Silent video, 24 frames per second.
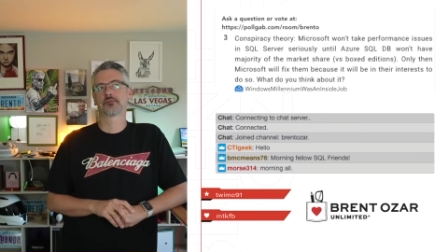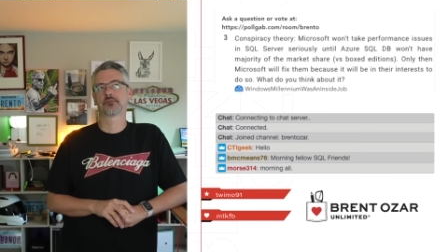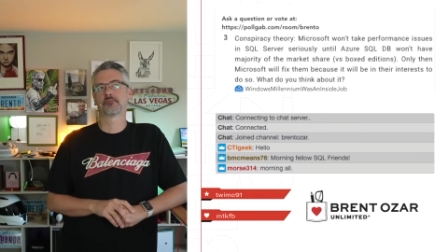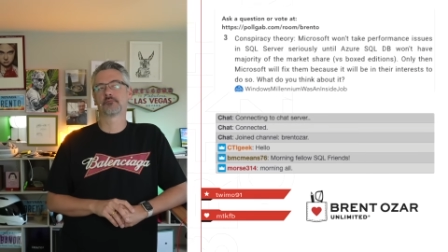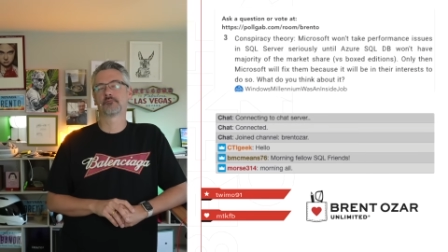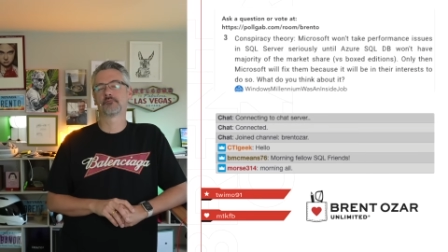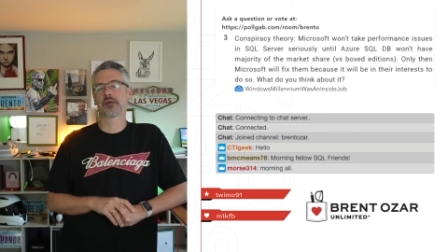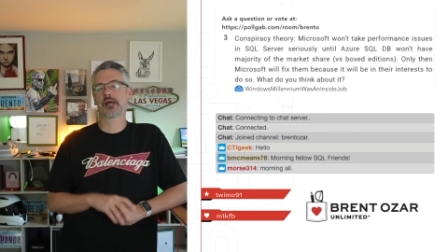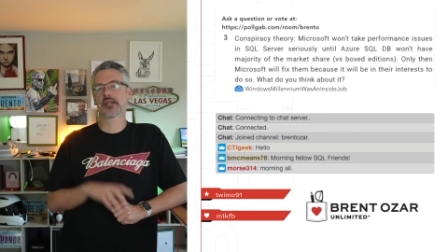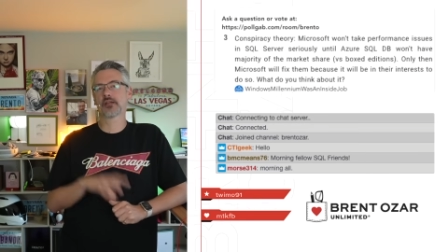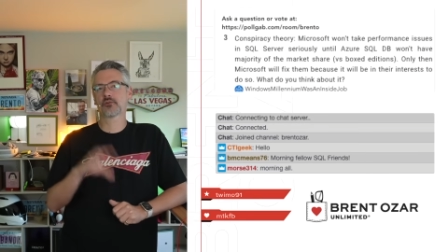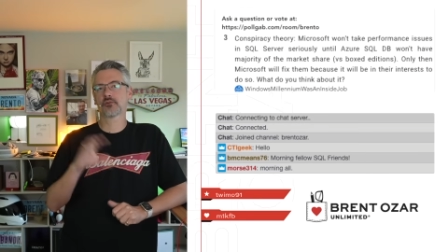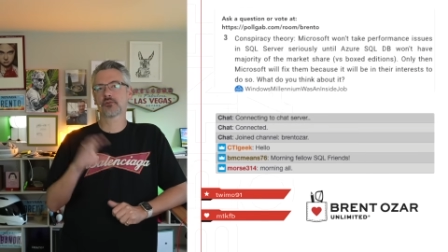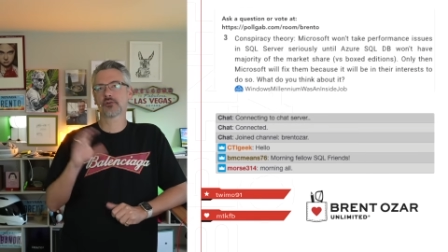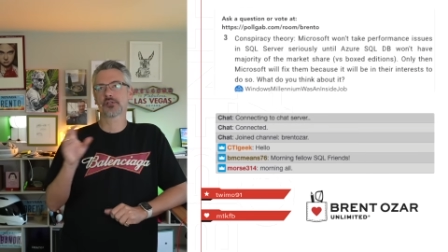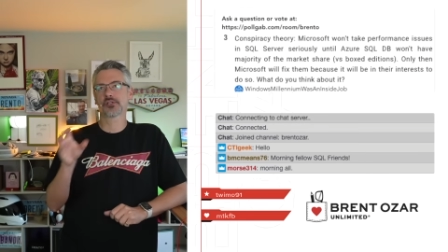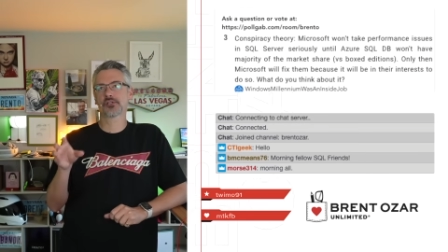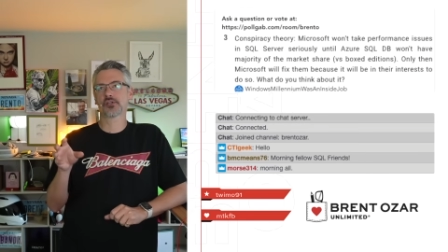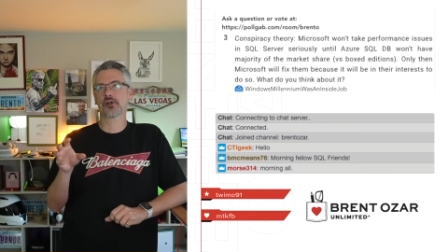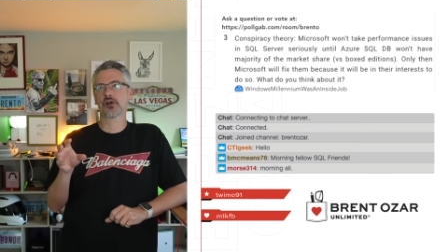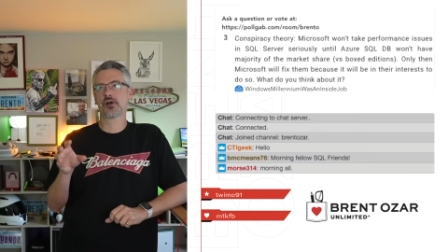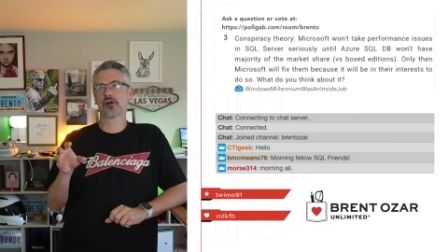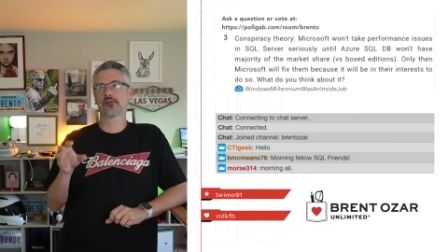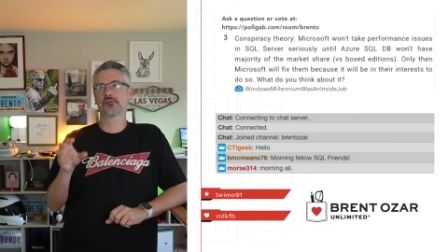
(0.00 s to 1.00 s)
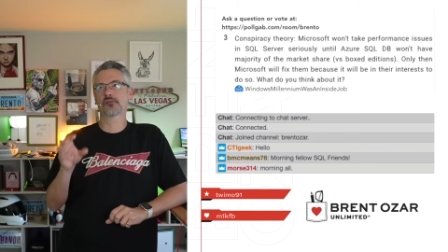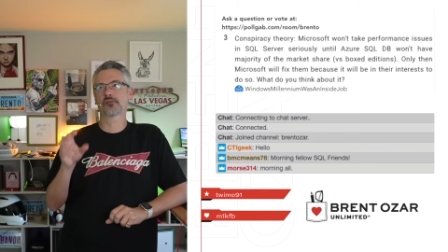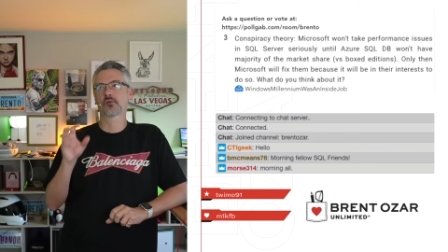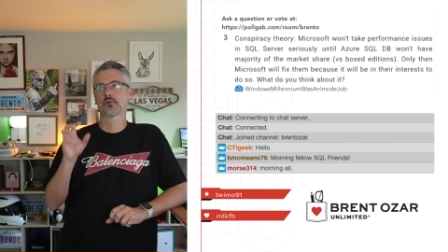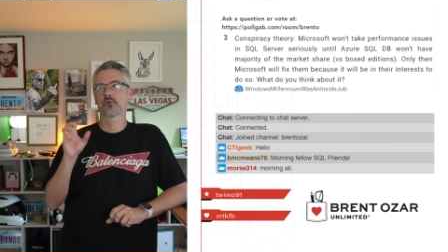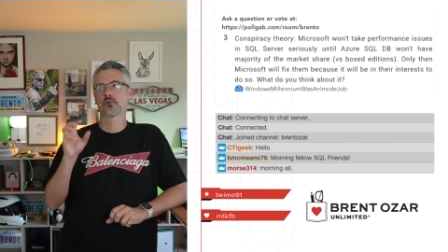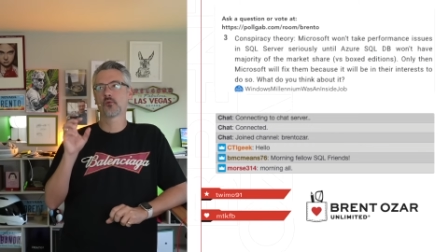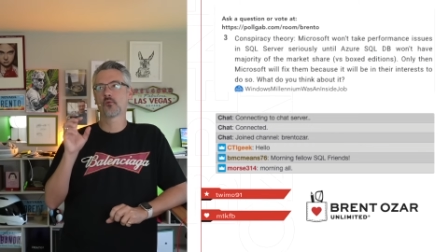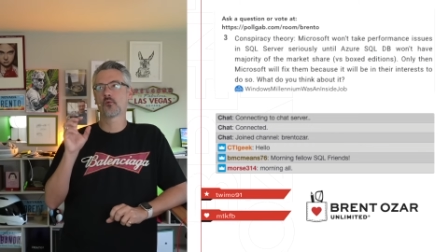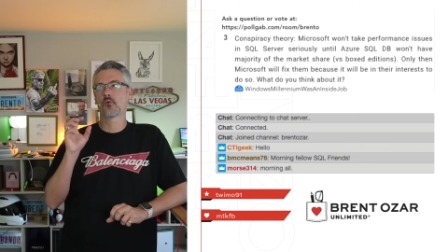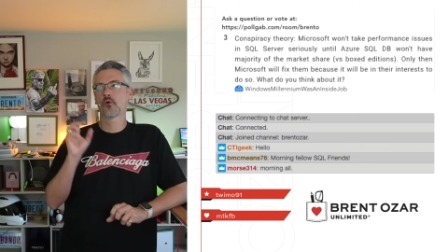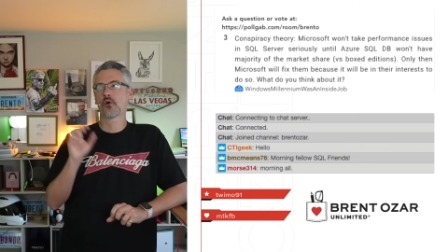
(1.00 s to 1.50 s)
Microsoft
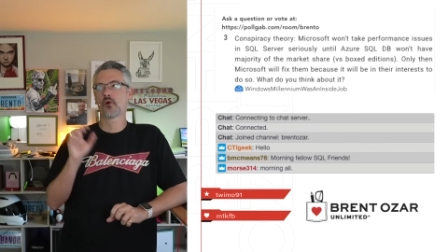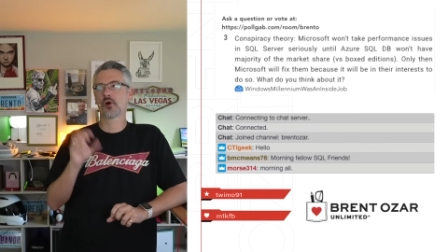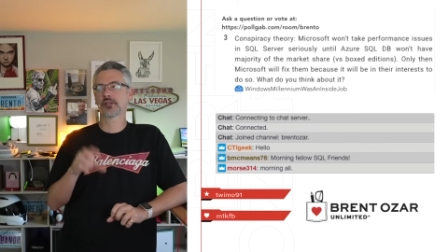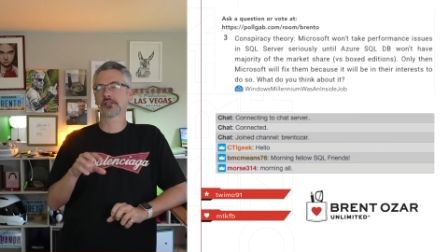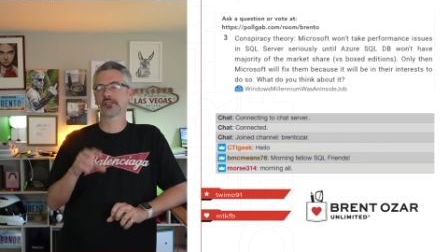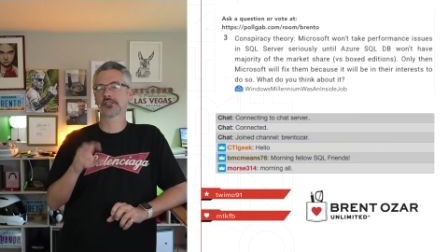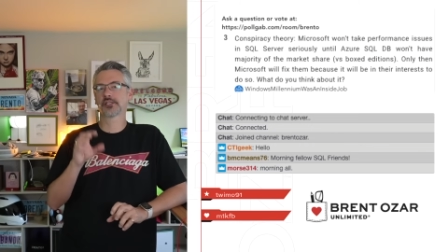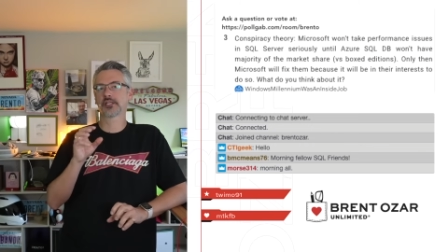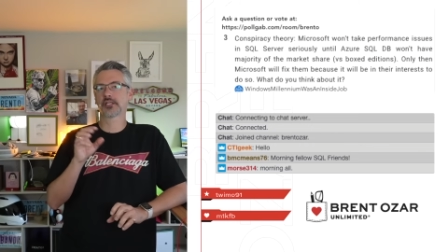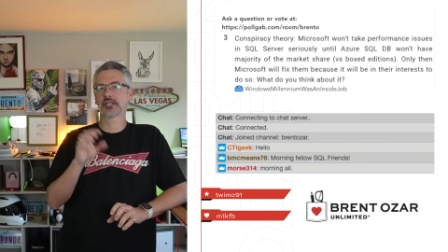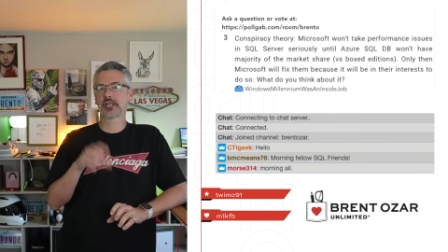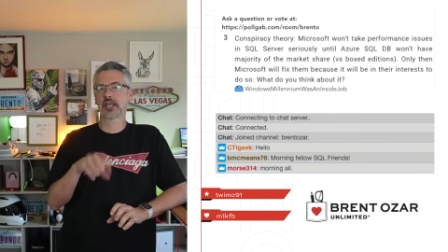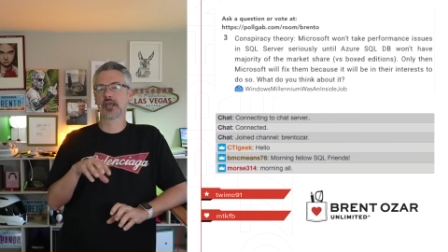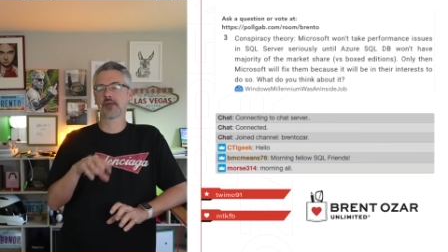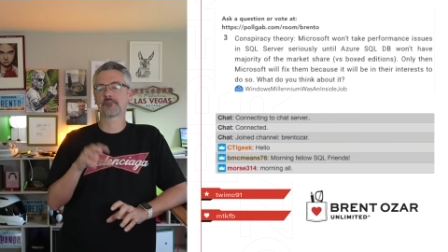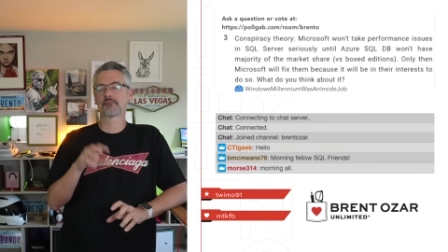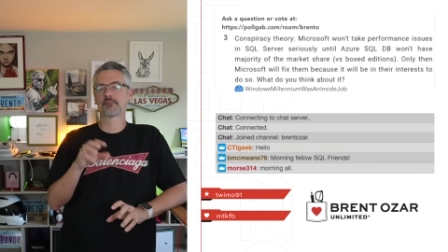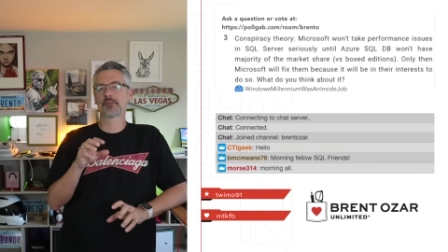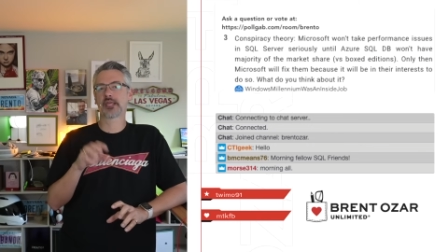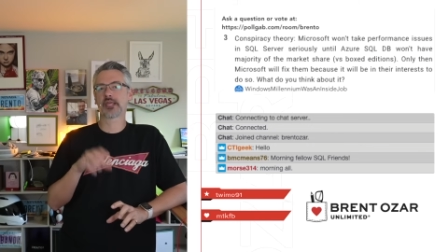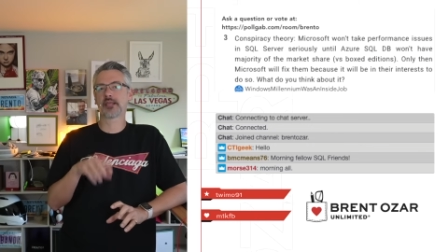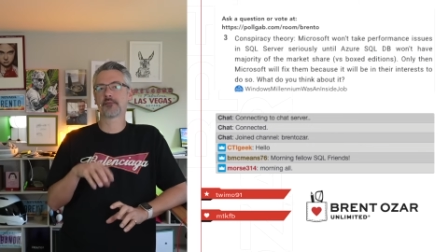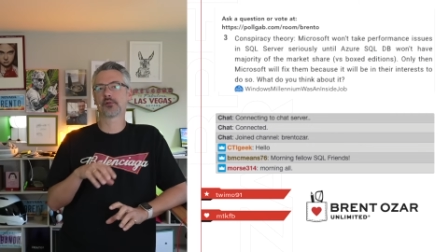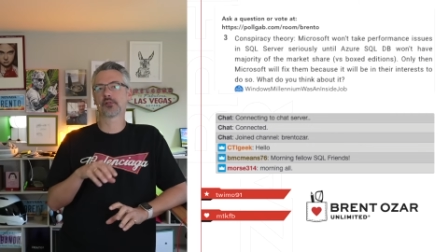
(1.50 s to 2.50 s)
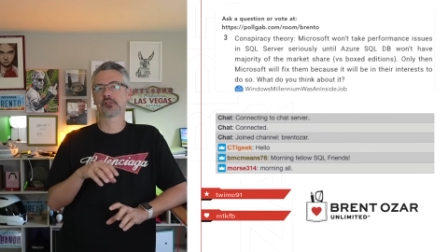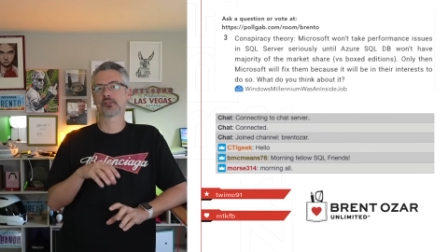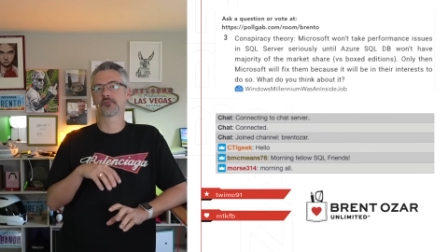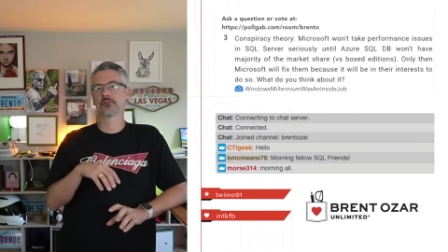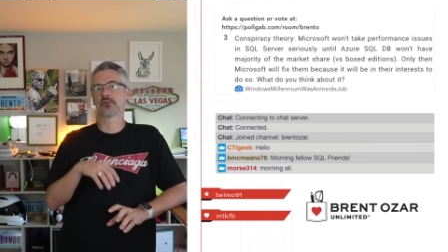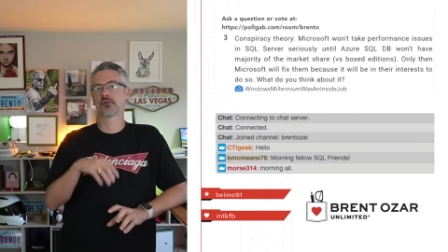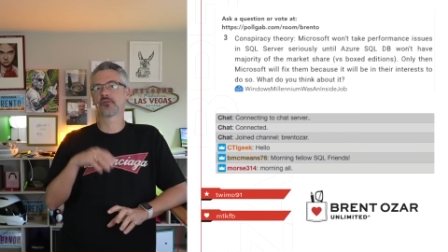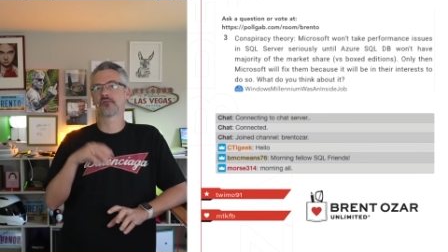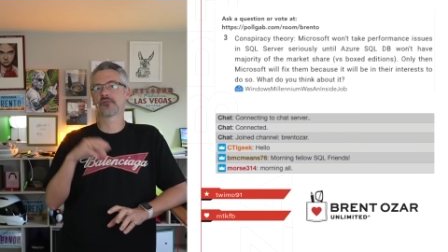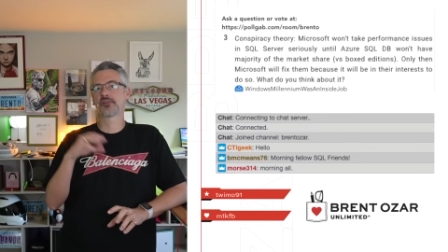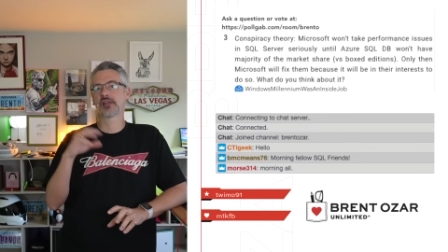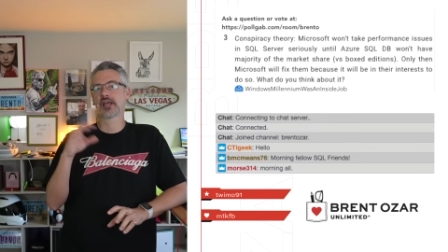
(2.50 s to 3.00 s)
wants to get people to
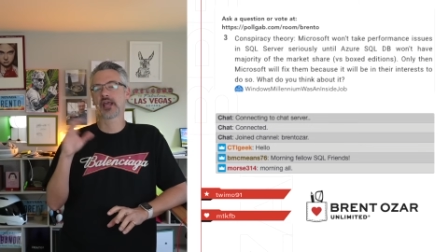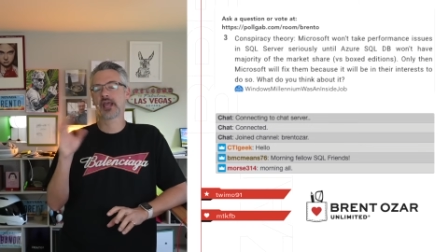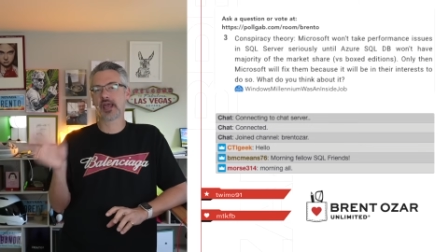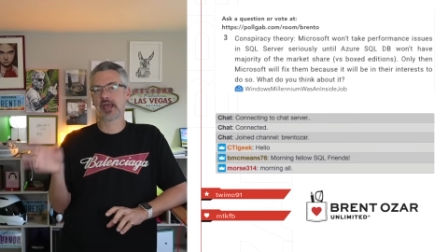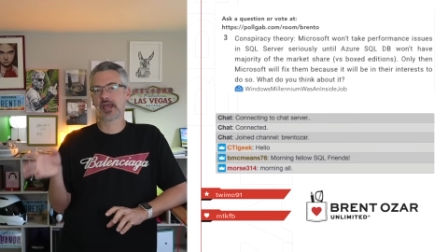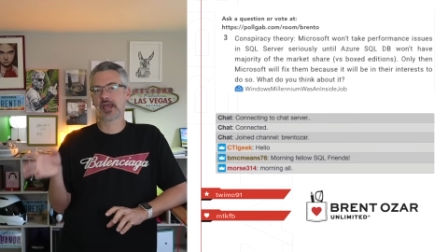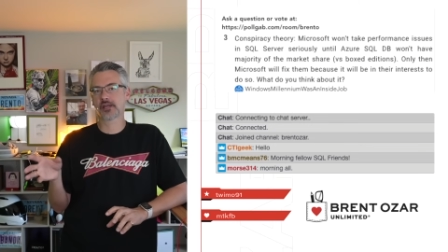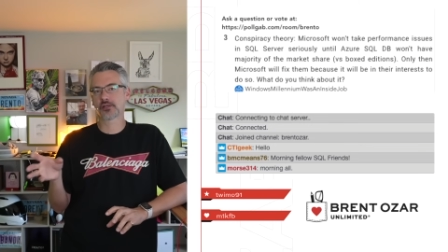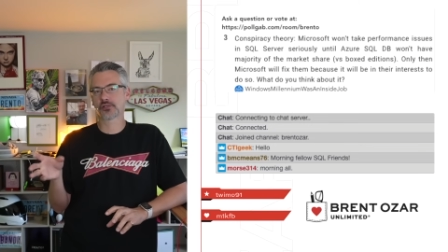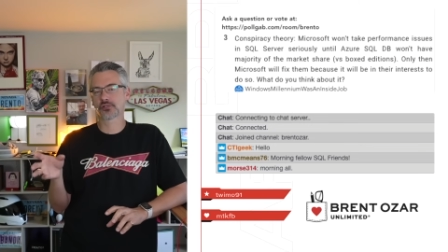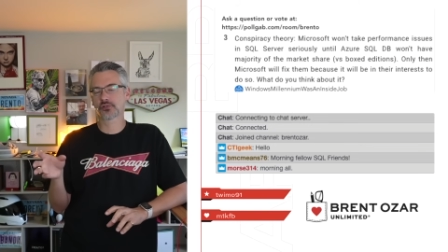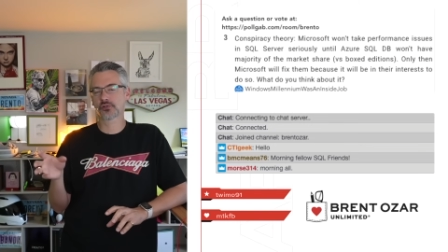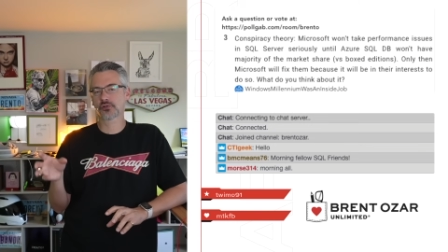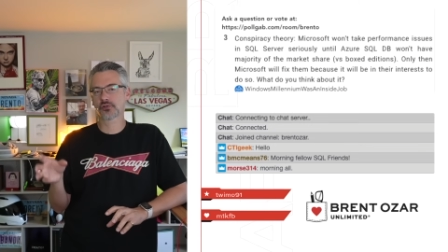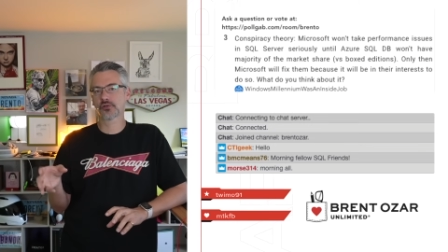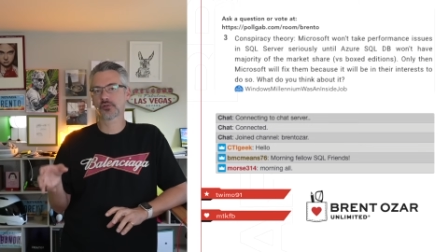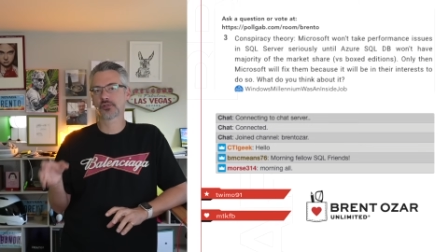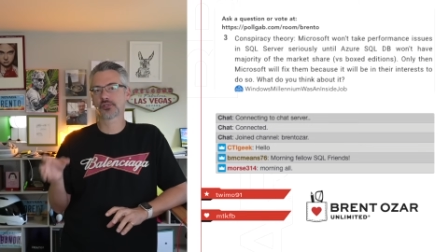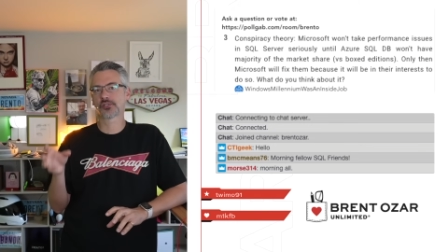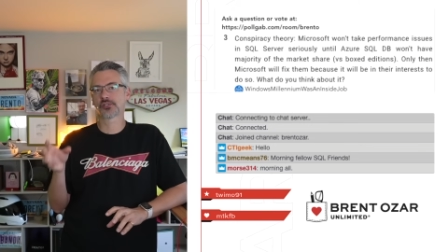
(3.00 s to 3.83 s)
move to Azure,